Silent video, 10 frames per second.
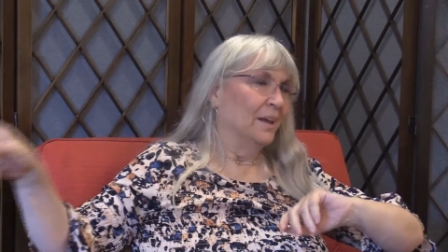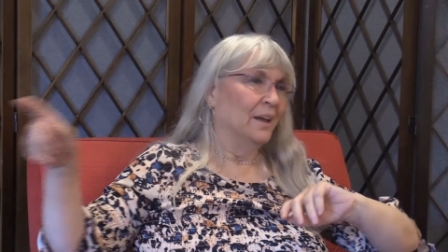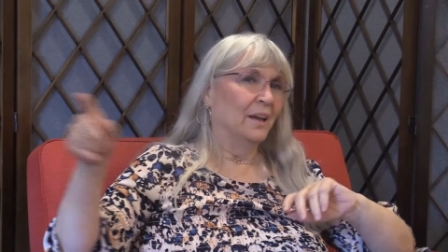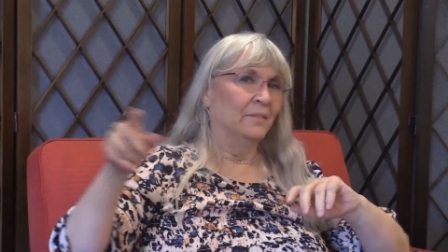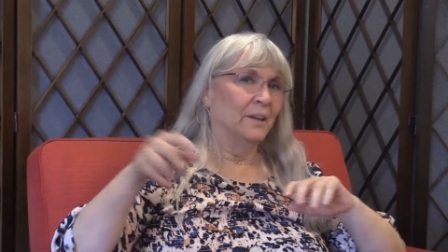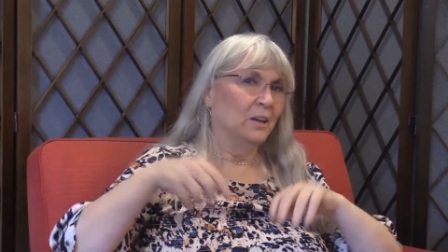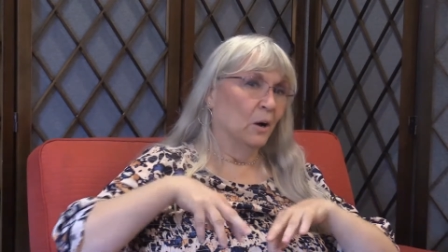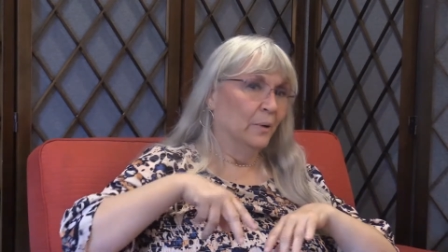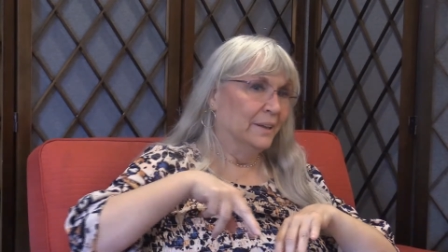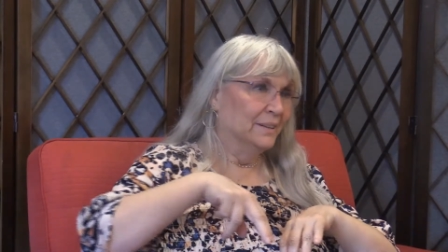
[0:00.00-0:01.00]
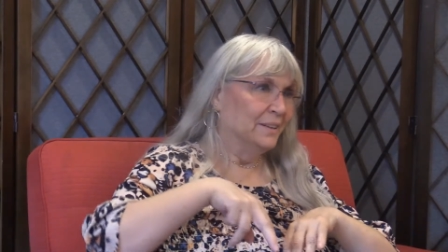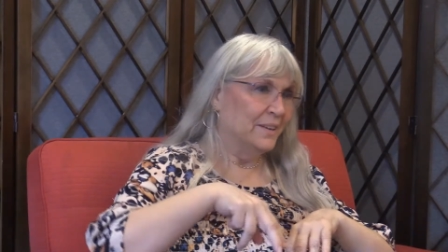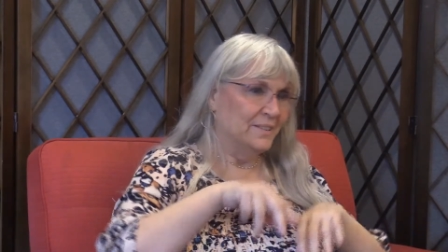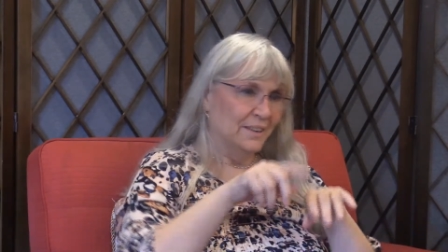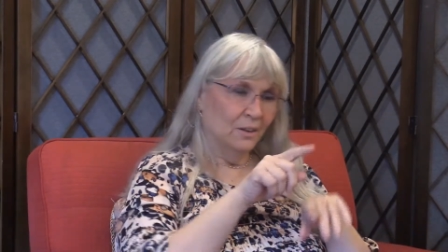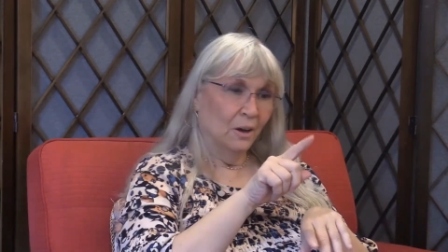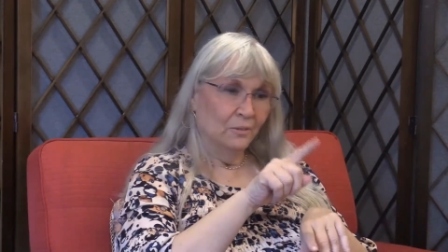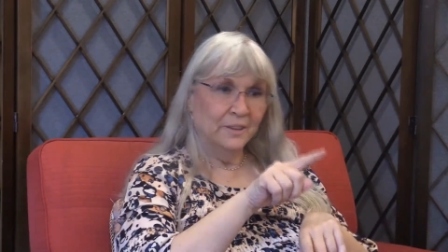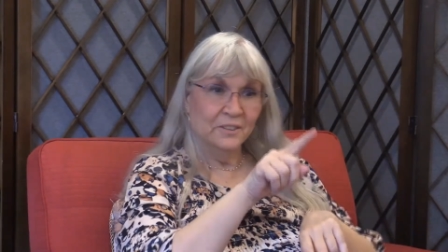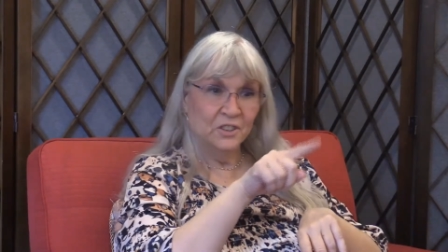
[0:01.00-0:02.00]
And they go in and they see, oh,
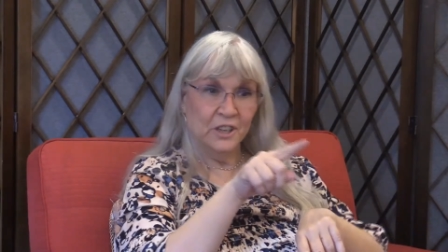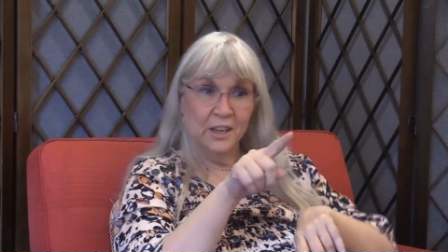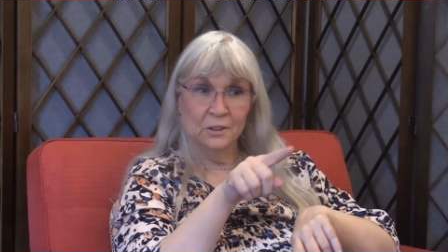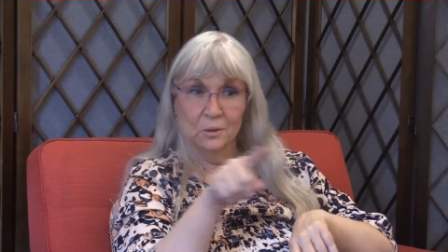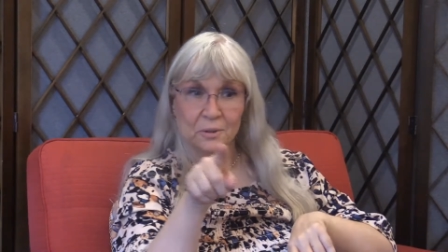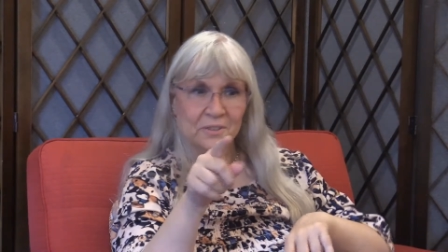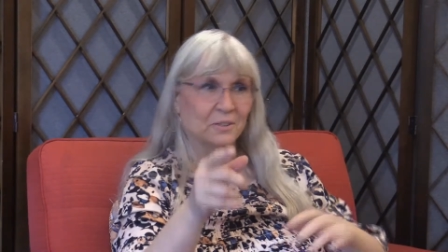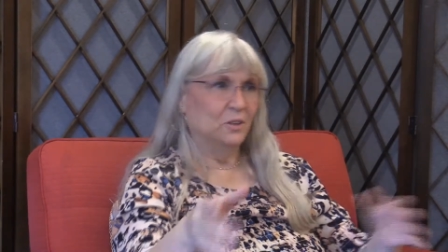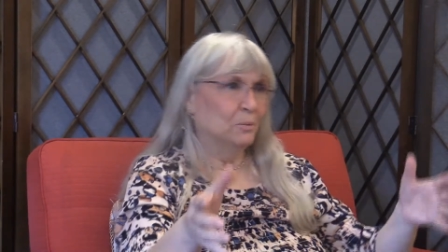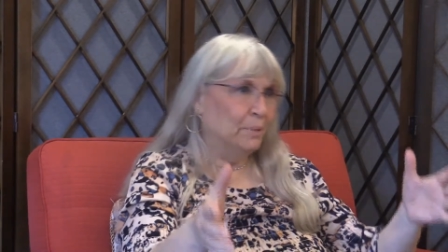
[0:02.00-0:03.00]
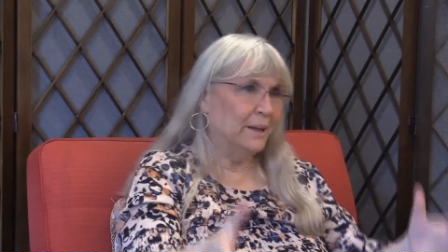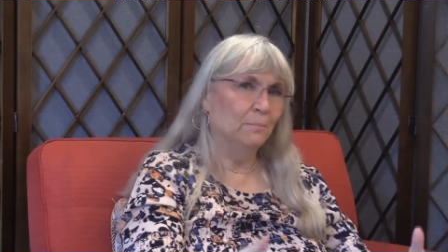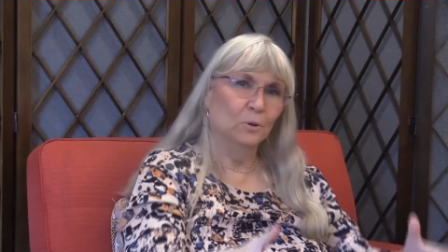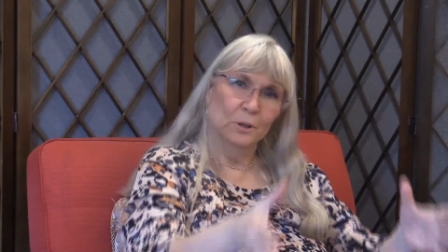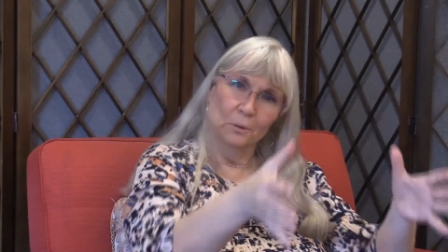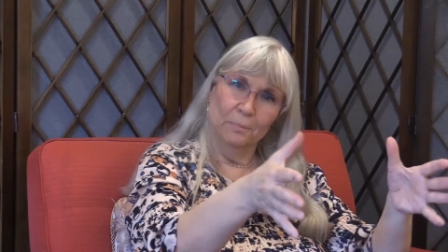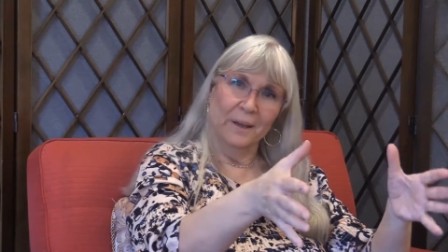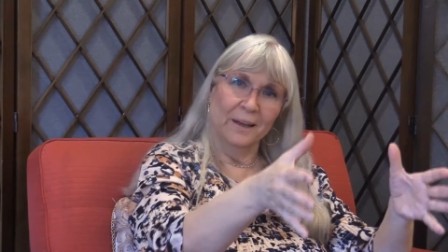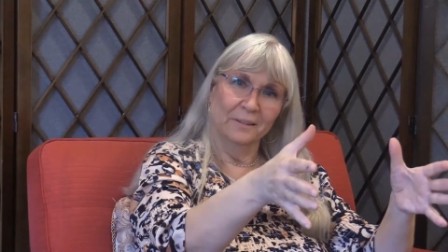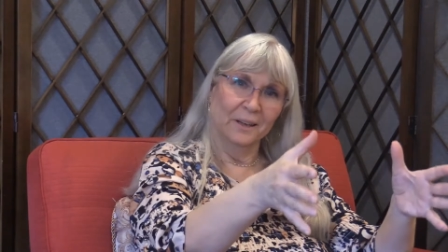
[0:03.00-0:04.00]
there's J. Lewis, so you can pick up your little
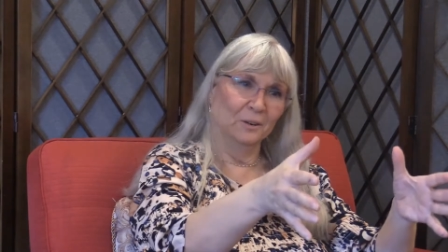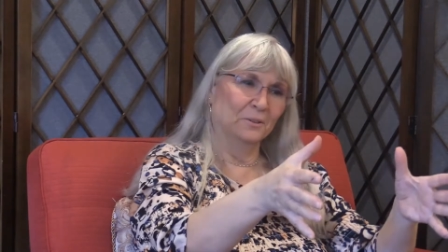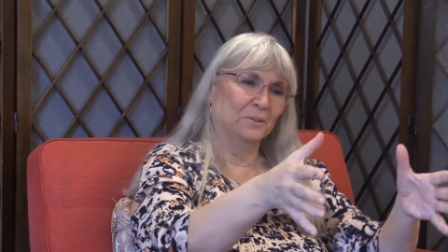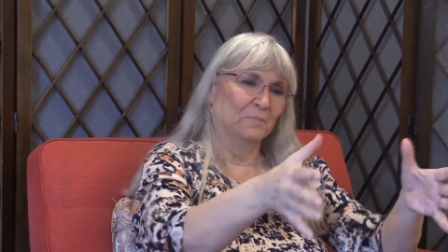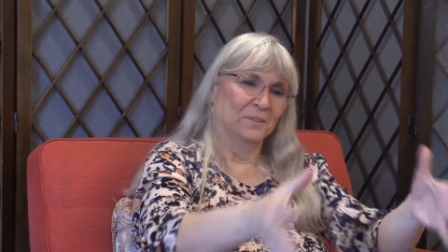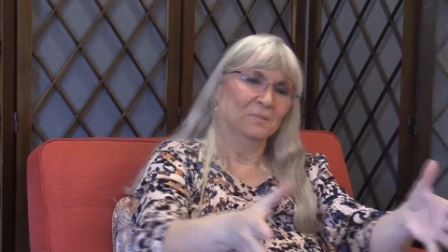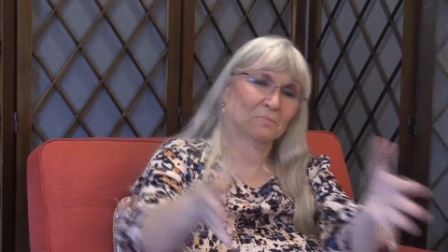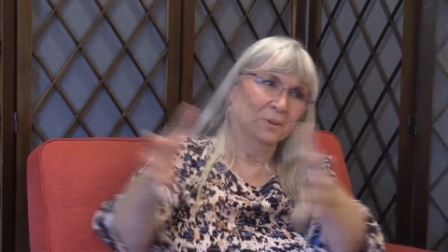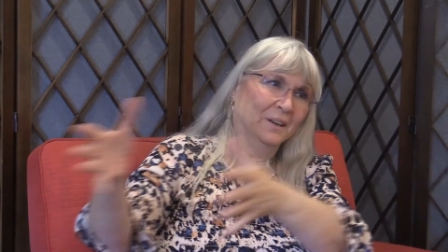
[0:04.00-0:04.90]
bag like Christmas and bring